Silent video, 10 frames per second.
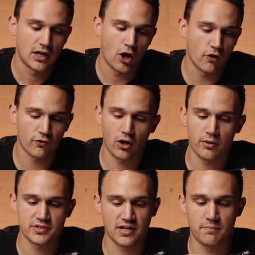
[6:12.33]
overall,
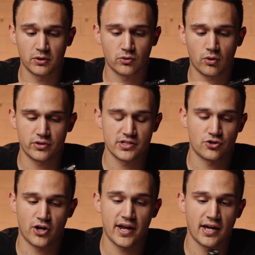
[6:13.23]
I would say build quality is
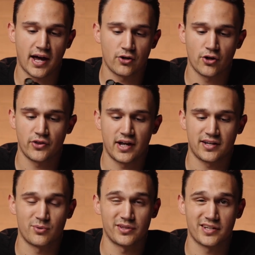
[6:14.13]
great. I don't know that I
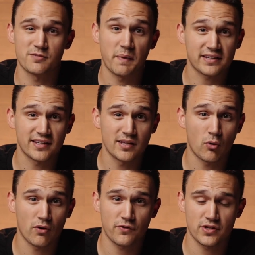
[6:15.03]
could really expect any
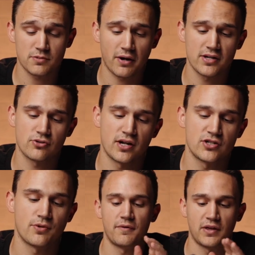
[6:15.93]
more for this price
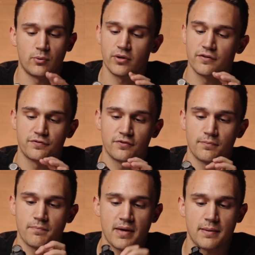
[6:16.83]
range. If they would
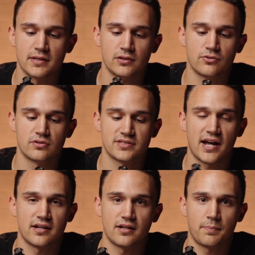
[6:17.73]
have maybe
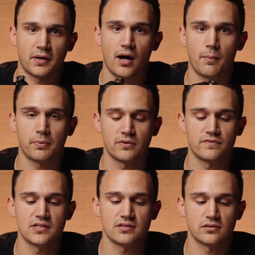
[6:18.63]
tightened up a couple
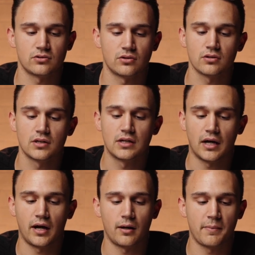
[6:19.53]
of these little
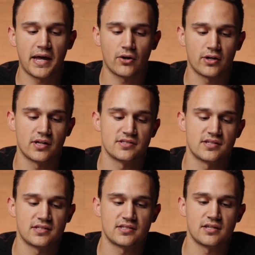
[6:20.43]
areas
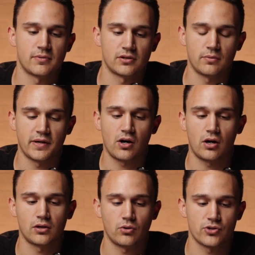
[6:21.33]
that seem a little bit
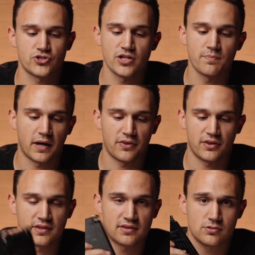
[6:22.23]
hollow or cheap, I
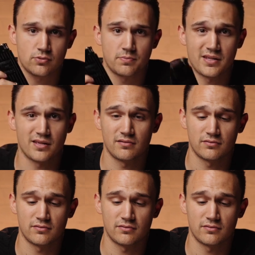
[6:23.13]
think that this would be